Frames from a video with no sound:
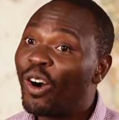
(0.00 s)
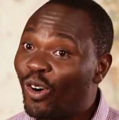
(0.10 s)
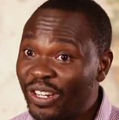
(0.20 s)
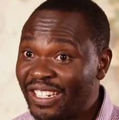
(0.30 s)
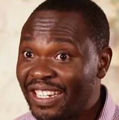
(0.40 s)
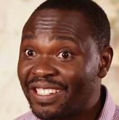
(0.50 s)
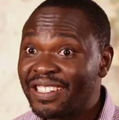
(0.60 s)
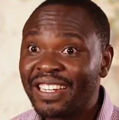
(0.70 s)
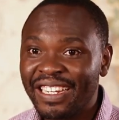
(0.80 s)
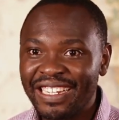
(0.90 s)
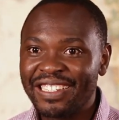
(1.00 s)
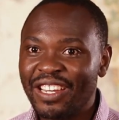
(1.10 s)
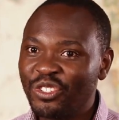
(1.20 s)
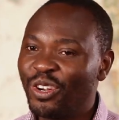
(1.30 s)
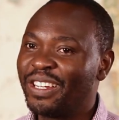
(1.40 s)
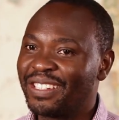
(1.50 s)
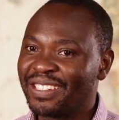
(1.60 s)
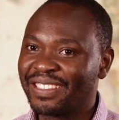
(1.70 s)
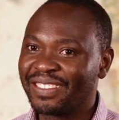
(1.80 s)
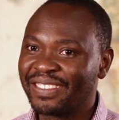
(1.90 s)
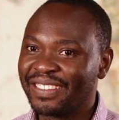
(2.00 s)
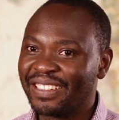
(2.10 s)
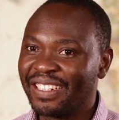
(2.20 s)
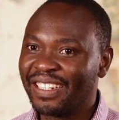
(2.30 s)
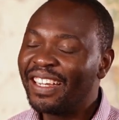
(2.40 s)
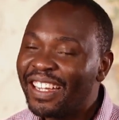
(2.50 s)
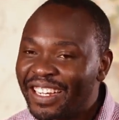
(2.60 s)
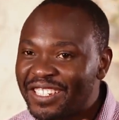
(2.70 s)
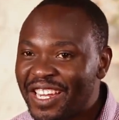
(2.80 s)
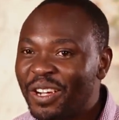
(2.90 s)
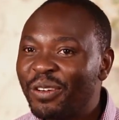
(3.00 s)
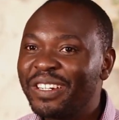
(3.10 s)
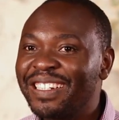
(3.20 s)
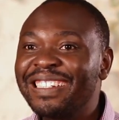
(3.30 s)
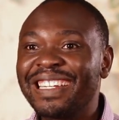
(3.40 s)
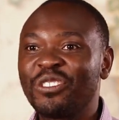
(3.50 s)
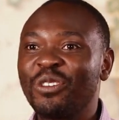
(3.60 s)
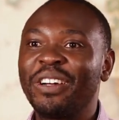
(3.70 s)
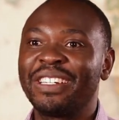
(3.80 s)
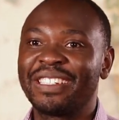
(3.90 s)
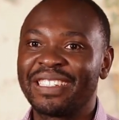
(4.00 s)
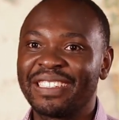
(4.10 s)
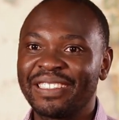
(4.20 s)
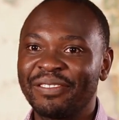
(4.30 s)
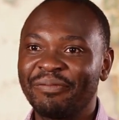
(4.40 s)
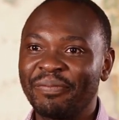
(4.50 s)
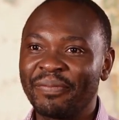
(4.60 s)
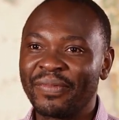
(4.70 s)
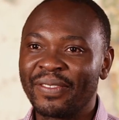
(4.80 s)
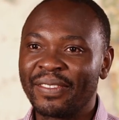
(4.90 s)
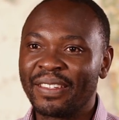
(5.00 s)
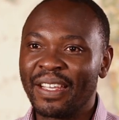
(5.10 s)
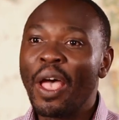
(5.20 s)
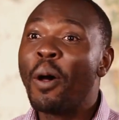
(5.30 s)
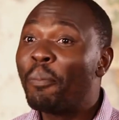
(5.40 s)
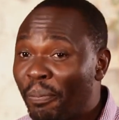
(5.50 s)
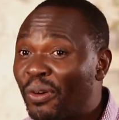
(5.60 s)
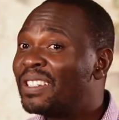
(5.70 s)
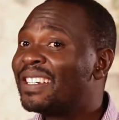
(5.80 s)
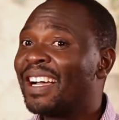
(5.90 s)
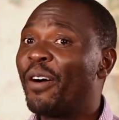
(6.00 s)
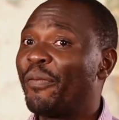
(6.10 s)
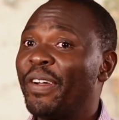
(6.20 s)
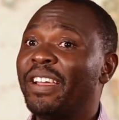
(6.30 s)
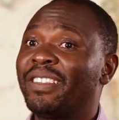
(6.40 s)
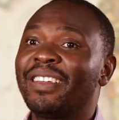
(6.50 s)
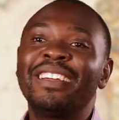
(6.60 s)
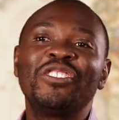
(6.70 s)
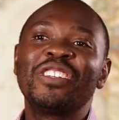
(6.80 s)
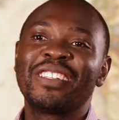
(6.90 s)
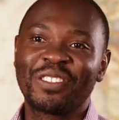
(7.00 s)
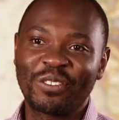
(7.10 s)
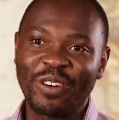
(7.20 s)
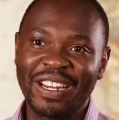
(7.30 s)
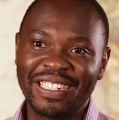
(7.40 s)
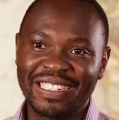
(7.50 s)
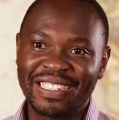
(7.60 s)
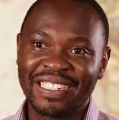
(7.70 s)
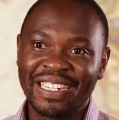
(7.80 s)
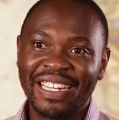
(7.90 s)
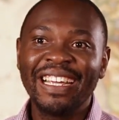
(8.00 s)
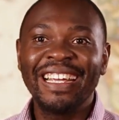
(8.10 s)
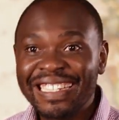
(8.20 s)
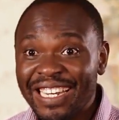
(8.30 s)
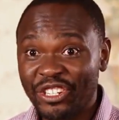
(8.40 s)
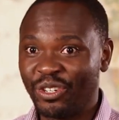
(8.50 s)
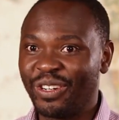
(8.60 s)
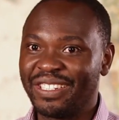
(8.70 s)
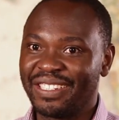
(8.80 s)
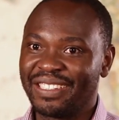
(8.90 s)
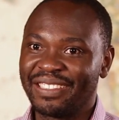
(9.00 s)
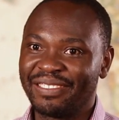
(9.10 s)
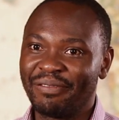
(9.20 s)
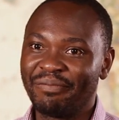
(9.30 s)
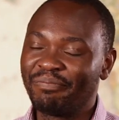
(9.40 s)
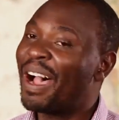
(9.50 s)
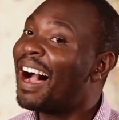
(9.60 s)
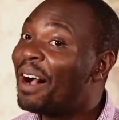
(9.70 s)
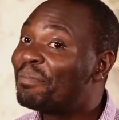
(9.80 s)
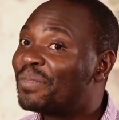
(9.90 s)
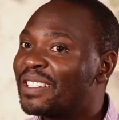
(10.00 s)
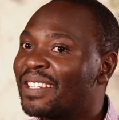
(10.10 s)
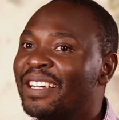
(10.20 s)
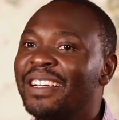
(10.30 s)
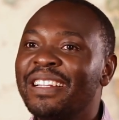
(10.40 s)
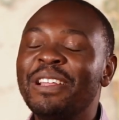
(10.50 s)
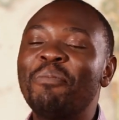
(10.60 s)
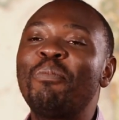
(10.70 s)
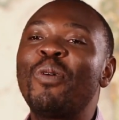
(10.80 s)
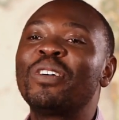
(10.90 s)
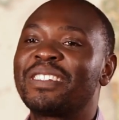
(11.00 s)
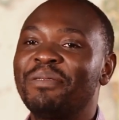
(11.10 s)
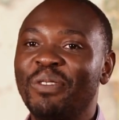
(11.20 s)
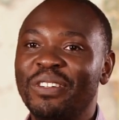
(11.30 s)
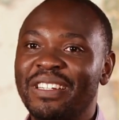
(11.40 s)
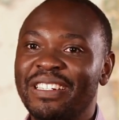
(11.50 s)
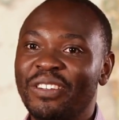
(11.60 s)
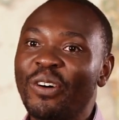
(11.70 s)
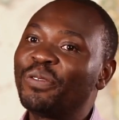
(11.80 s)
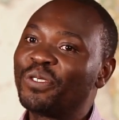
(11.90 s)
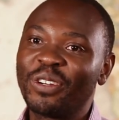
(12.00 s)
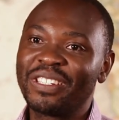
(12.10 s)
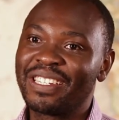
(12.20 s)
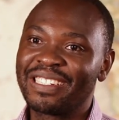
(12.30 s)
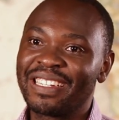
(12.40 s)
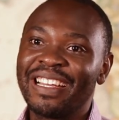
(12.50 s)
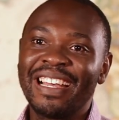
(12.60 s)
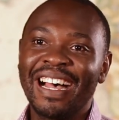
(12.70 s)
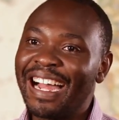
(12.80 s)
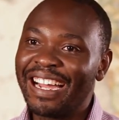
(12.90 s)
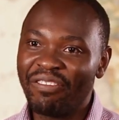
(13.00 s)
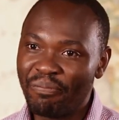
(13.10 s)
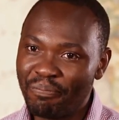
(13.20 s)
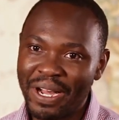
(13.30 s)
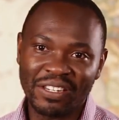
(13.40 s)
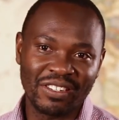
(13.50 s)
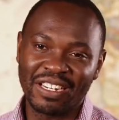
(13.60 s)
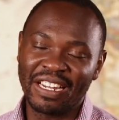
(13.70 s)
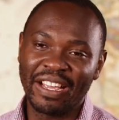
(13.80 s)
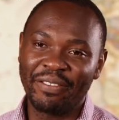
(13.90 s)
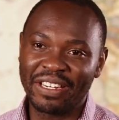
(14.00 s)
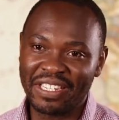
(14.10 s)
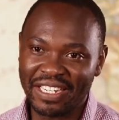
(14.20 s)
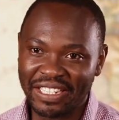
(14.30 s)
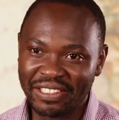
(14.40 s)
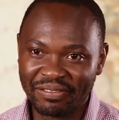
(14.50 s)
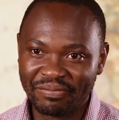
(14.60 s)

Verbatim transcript: Holiness is a choice. Integrity is a choice. Putting our faith in Jesus Christ is a choice. Perhaps the most important of choices I have personally ever taken.